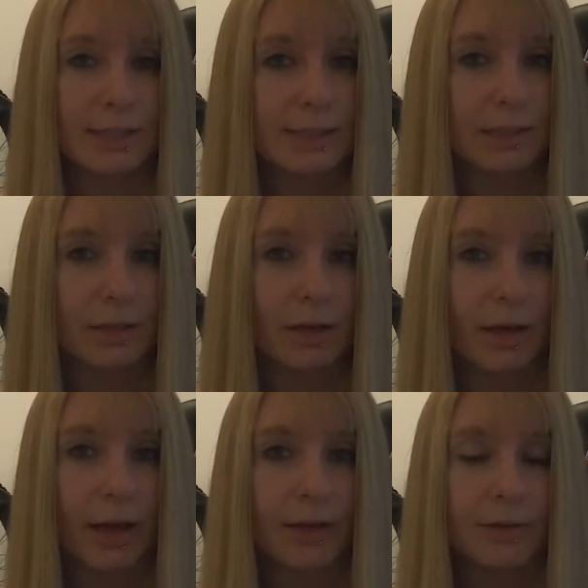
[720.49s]
testing that I
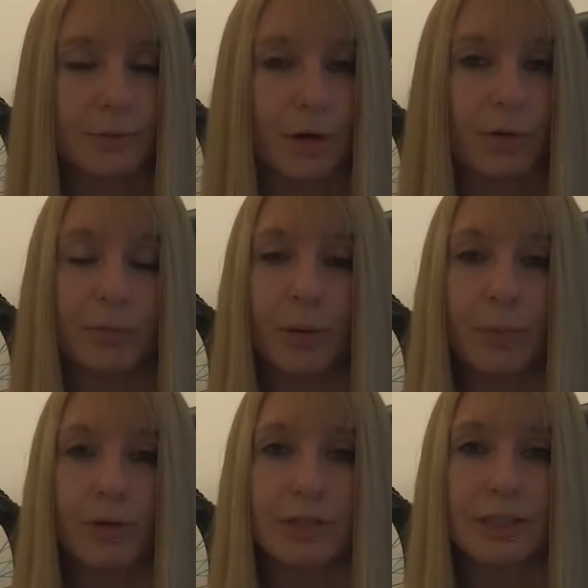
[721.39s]
had as well with my
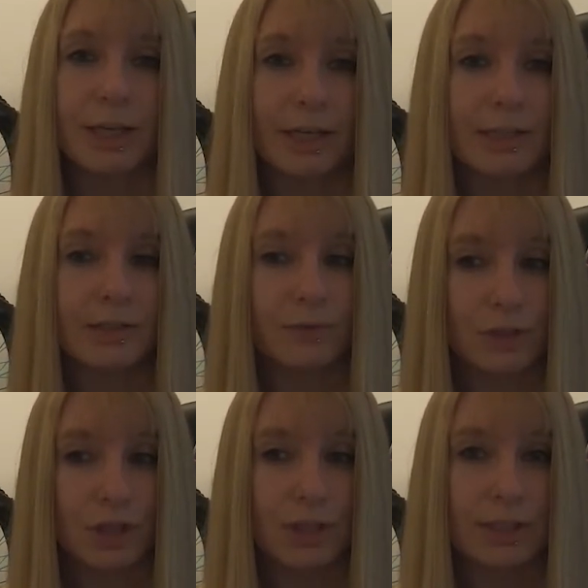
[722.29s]
protein S
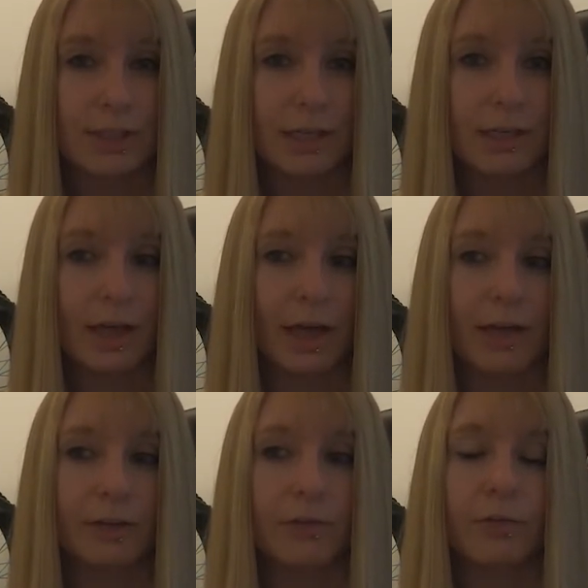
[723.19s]
deficiency
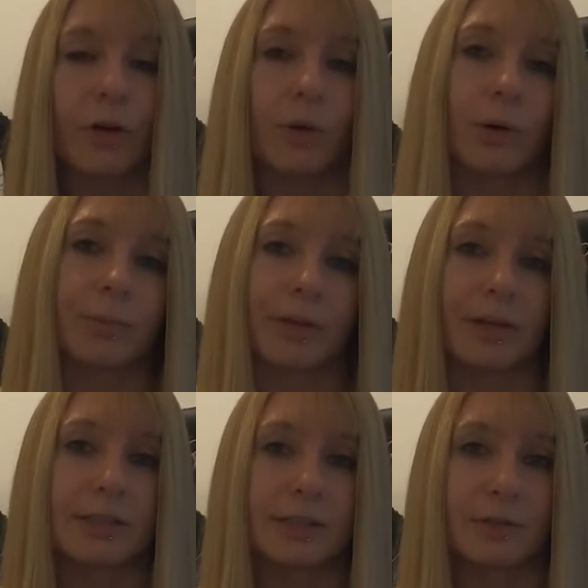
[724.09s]
and the follow-up that
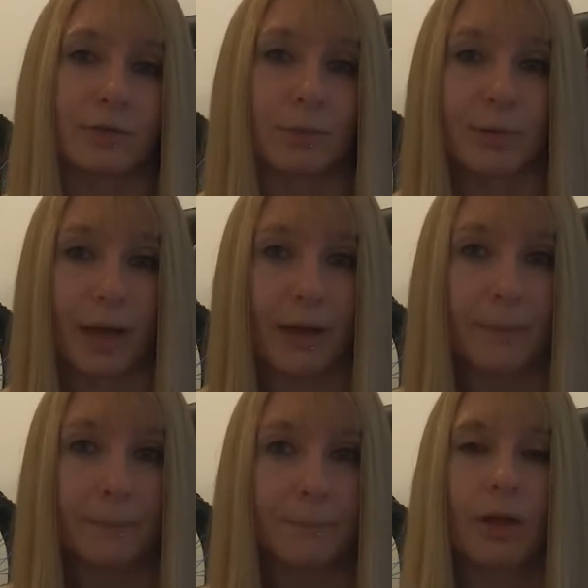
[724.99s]
they did from that.
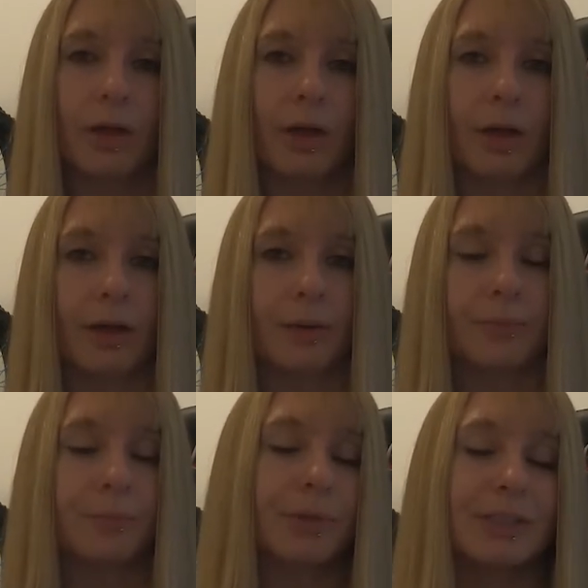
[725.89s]

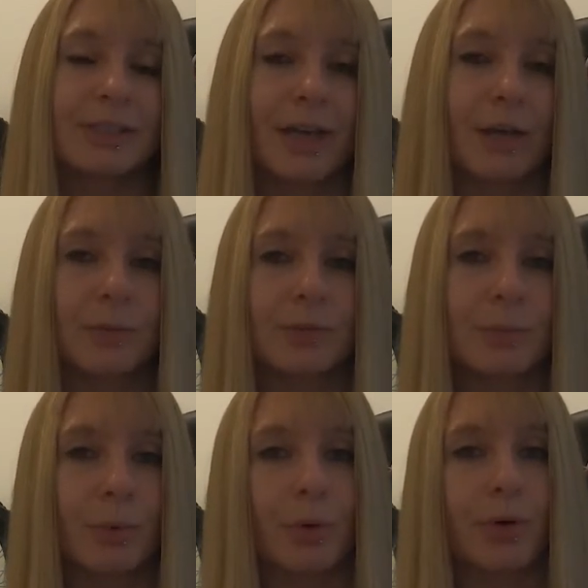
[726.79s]
But today was
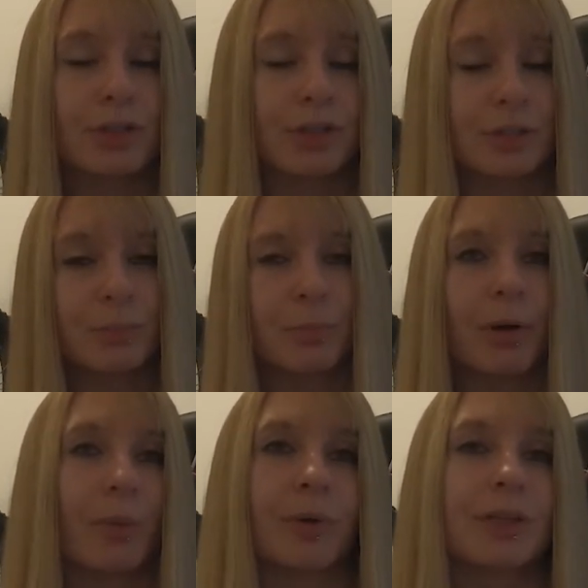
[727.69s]
more just,
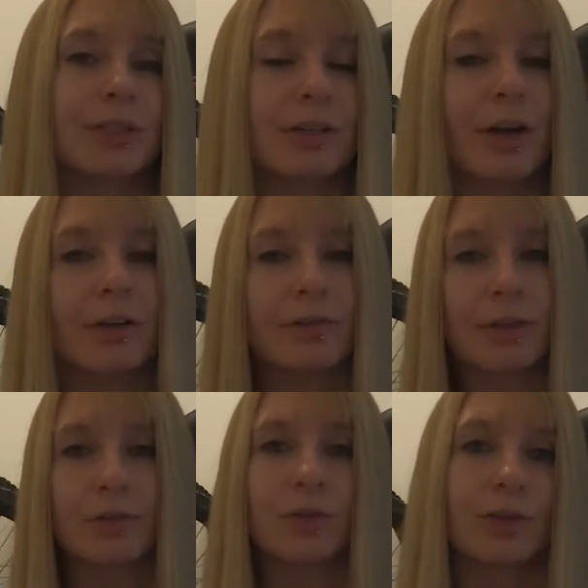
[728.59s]
I wanted to kind of
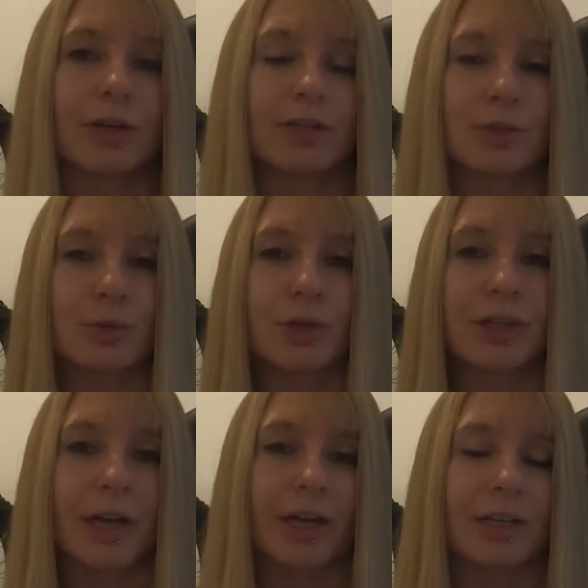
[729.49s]
give you that story,
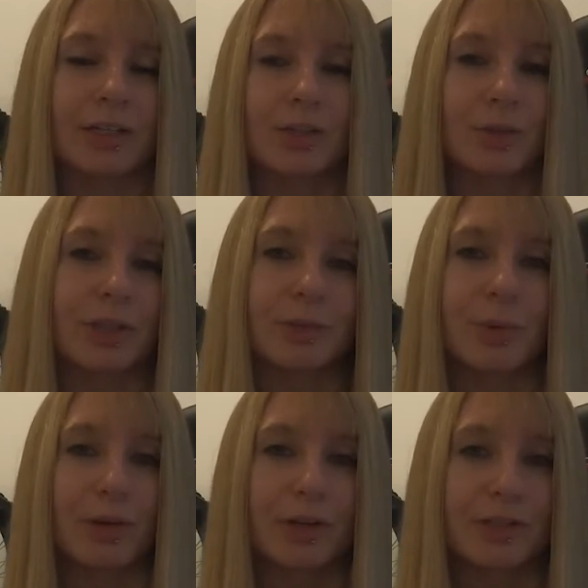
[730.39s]
that initial
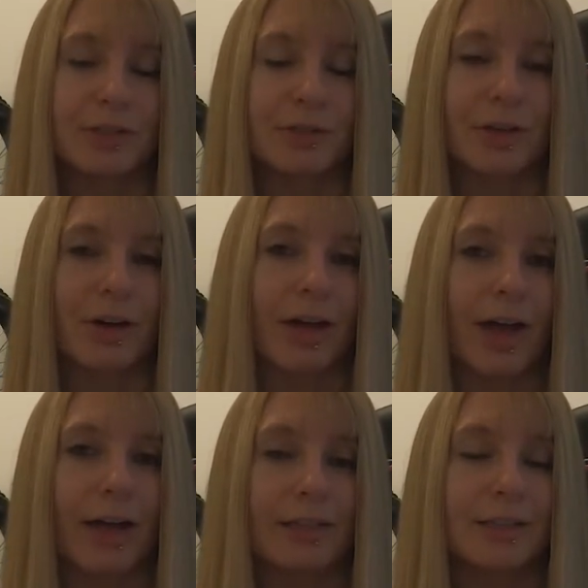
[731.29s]
experience that I
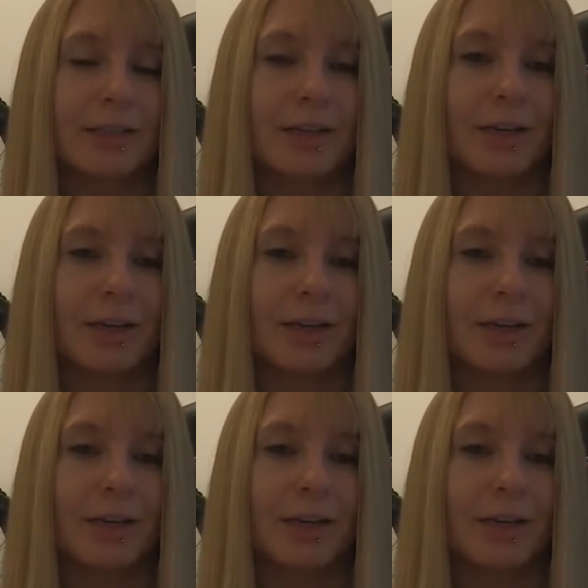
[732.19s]
had